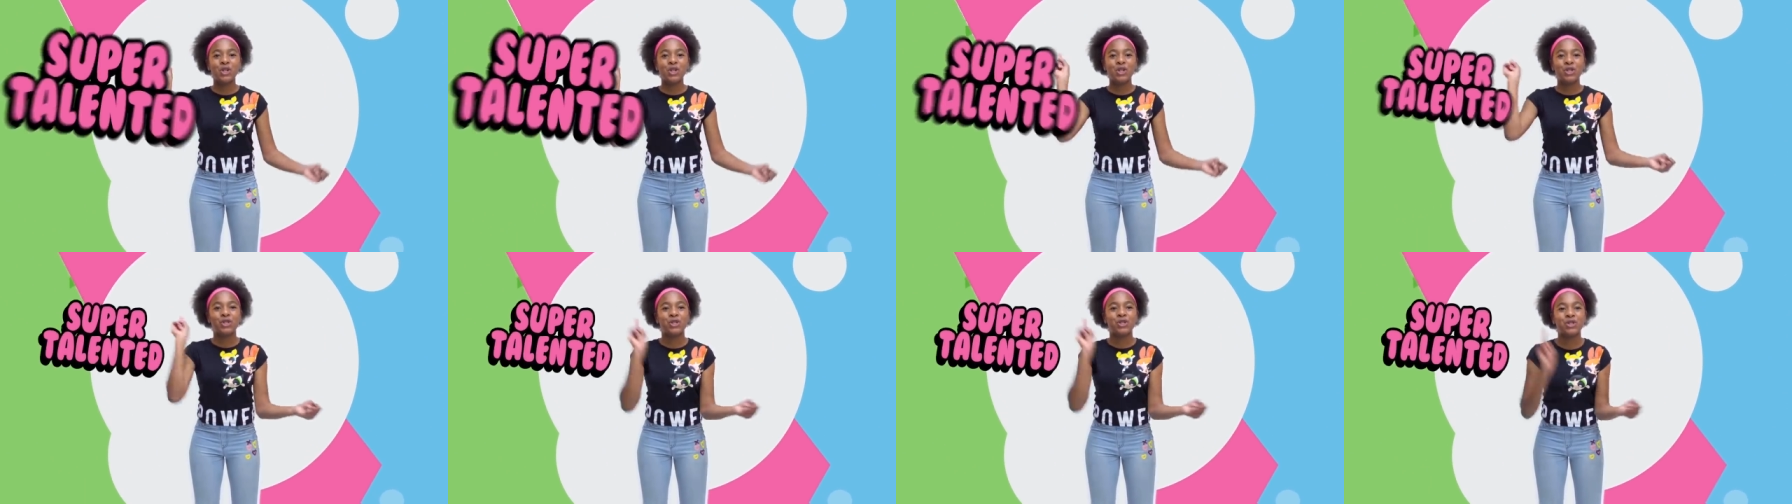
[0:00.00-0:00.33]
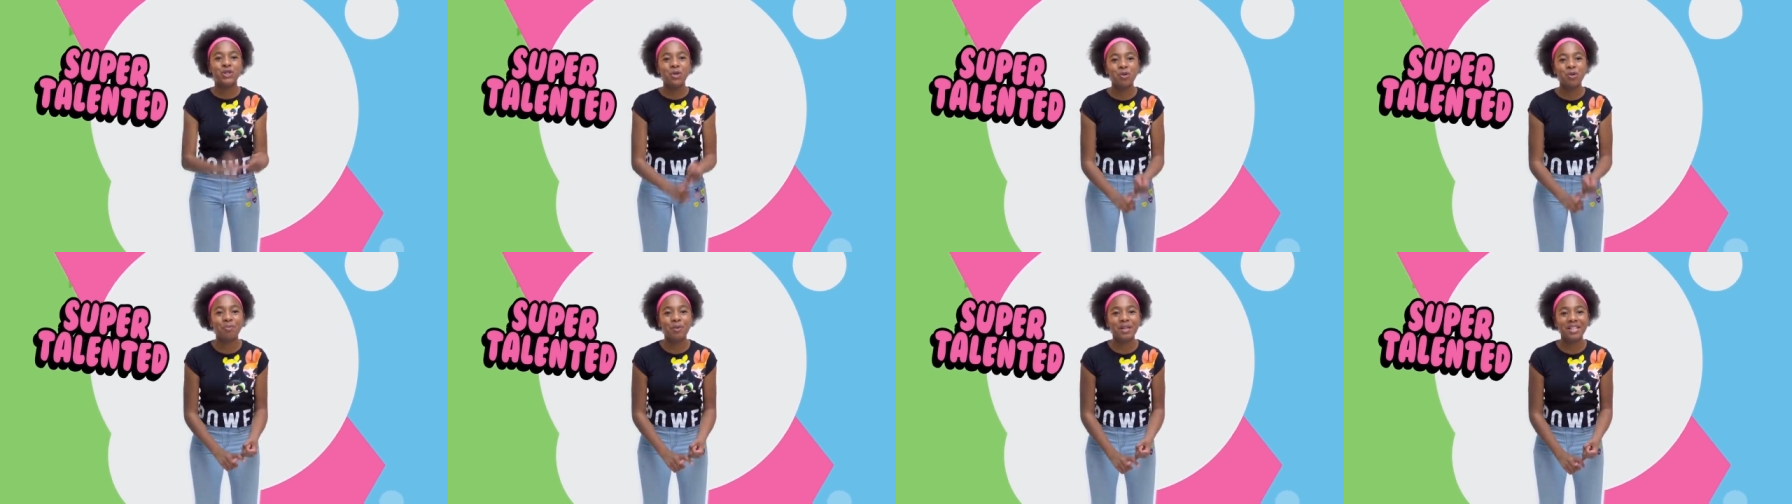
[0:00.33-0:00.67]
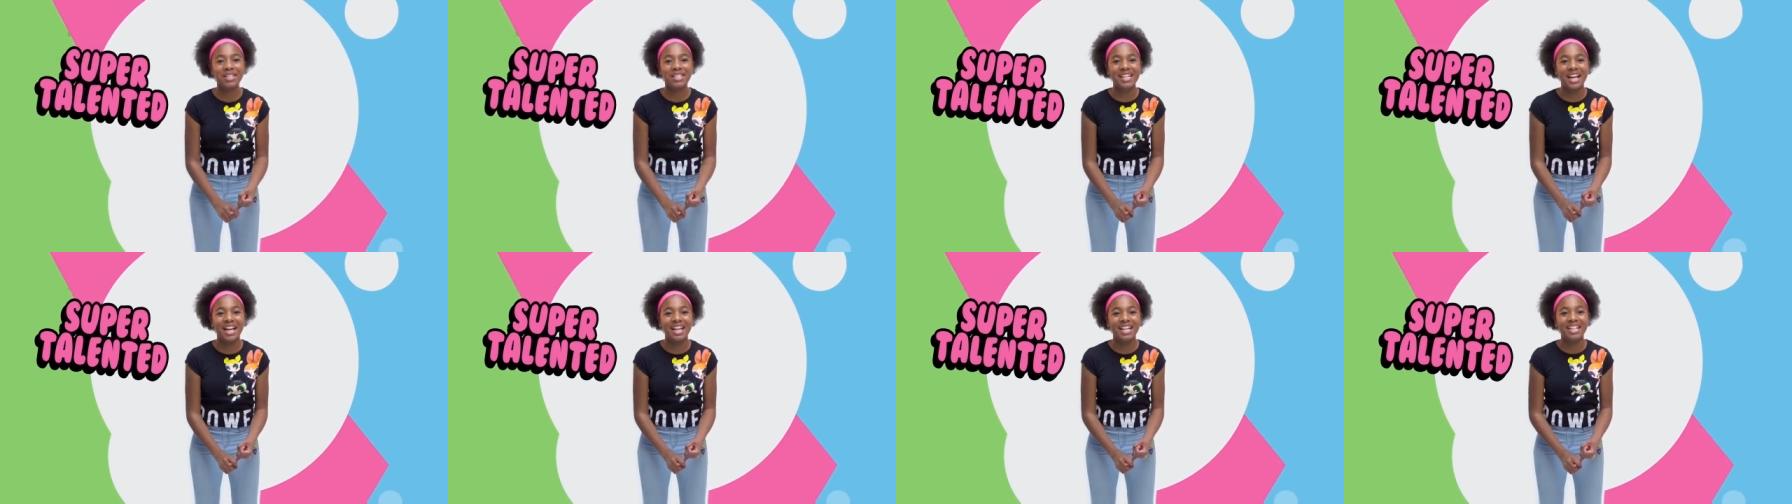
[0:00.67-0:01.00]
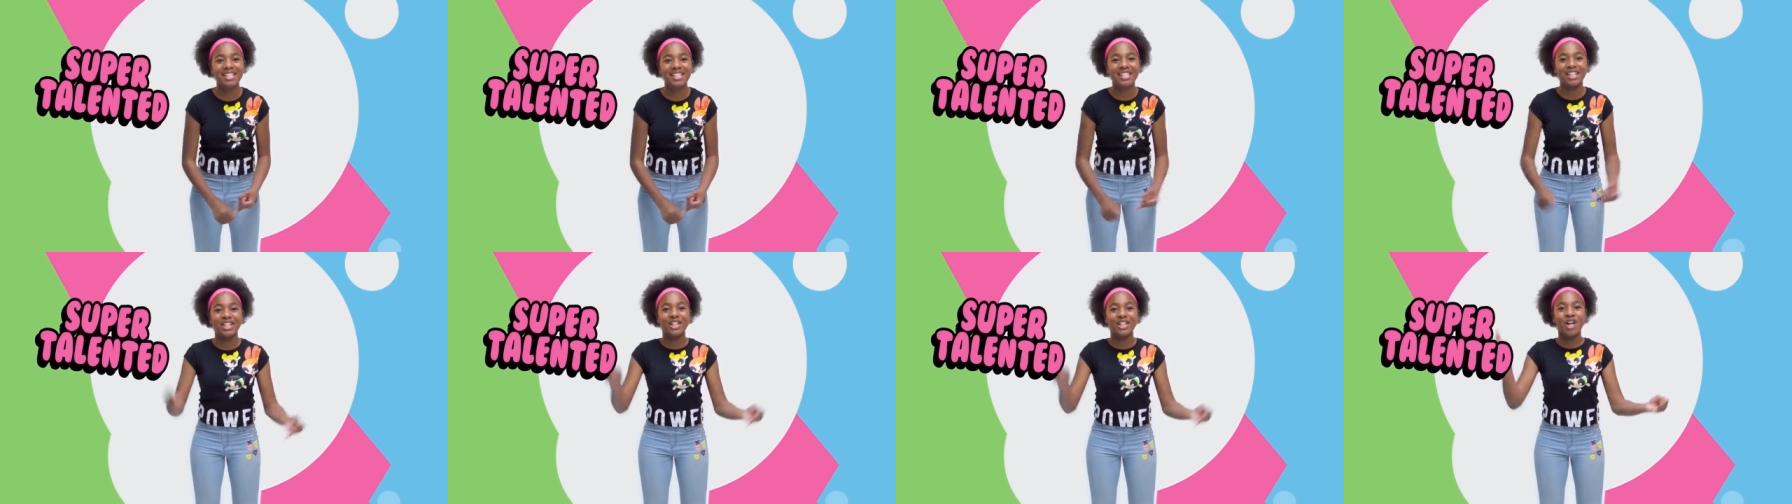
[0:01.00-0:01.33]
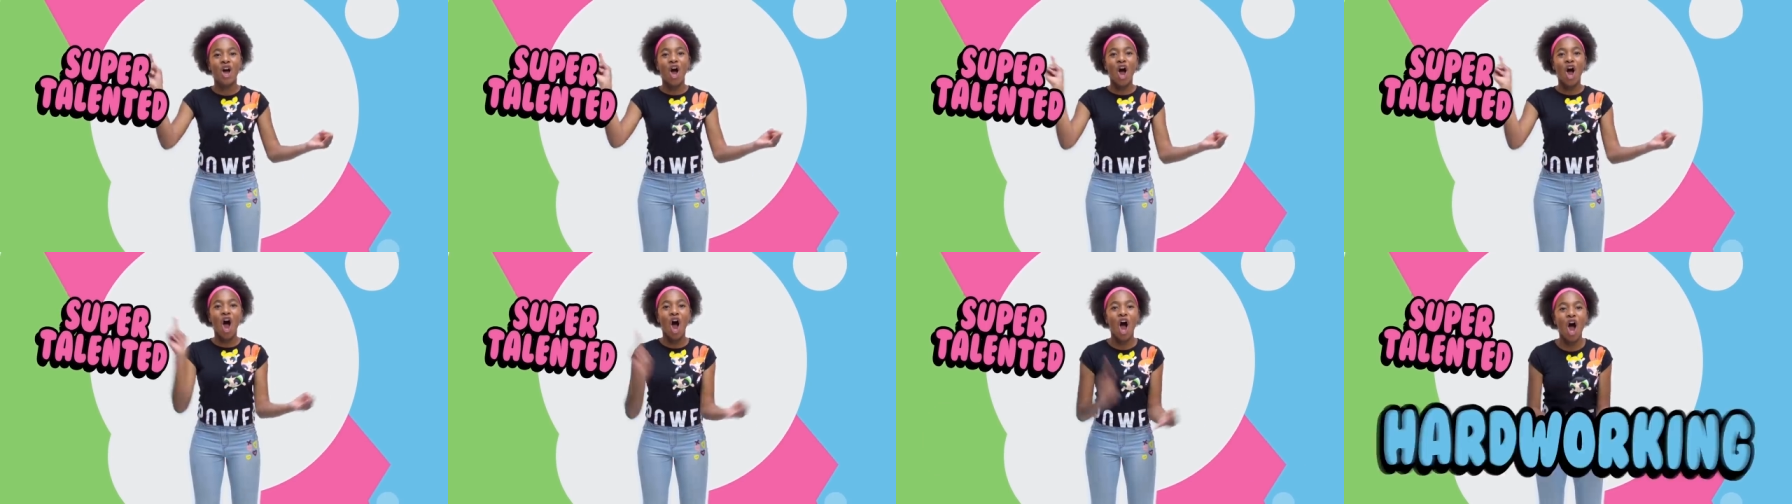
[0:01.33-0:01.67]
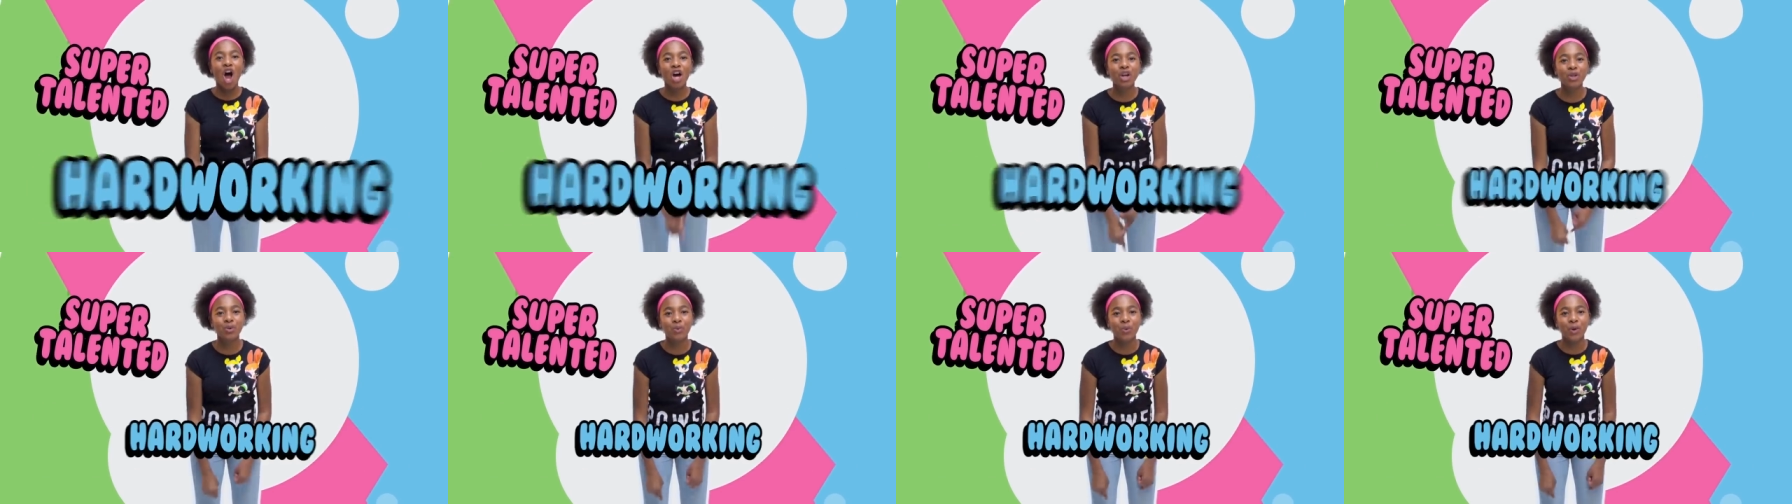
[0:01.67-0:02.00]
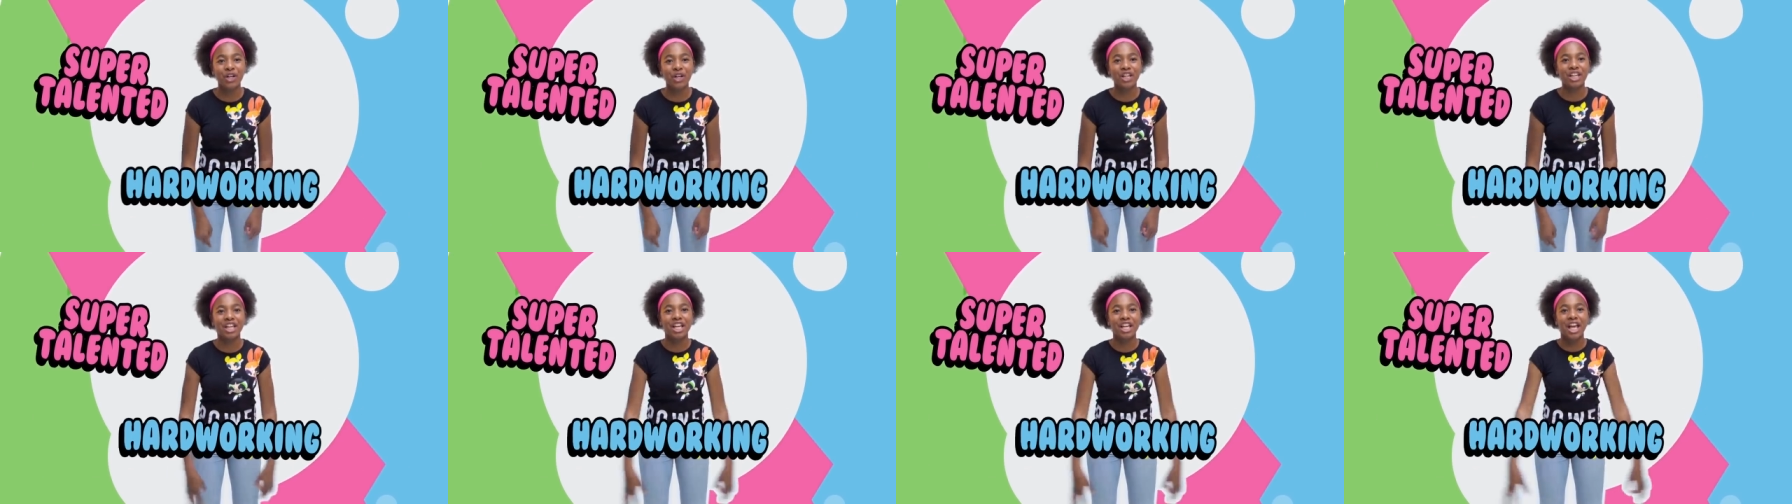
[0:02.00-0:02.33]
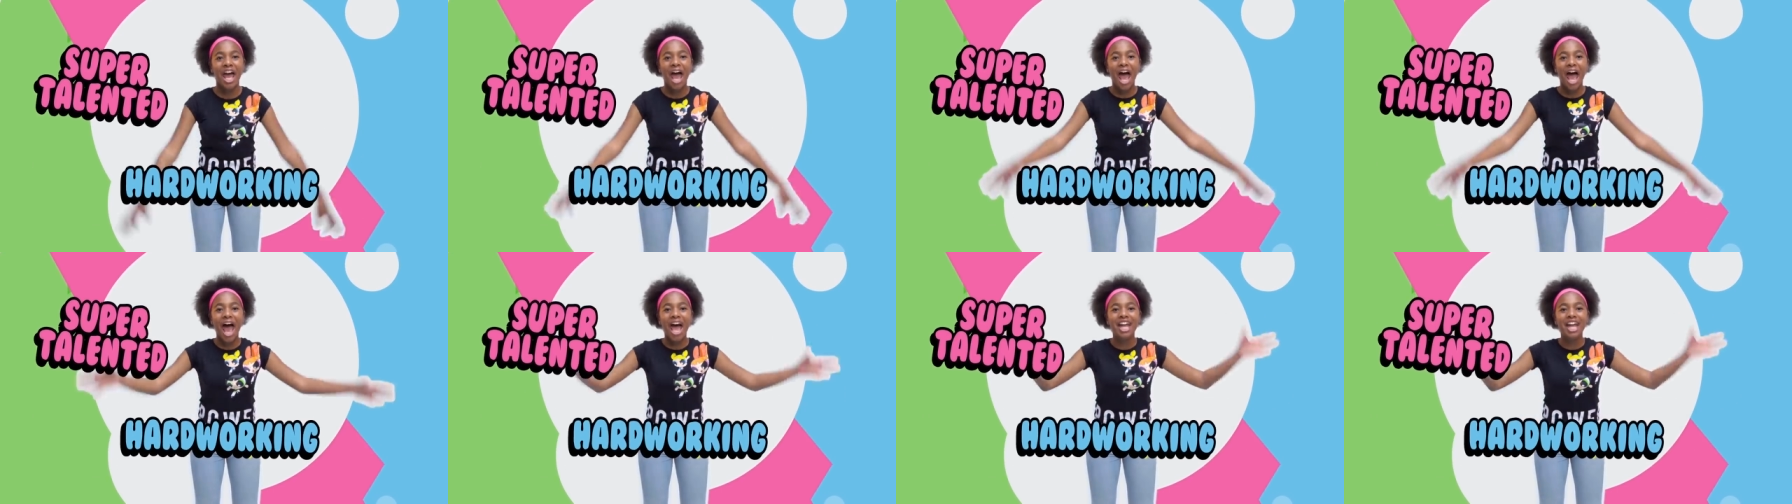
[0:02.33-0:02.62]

you're super talented, hardworking,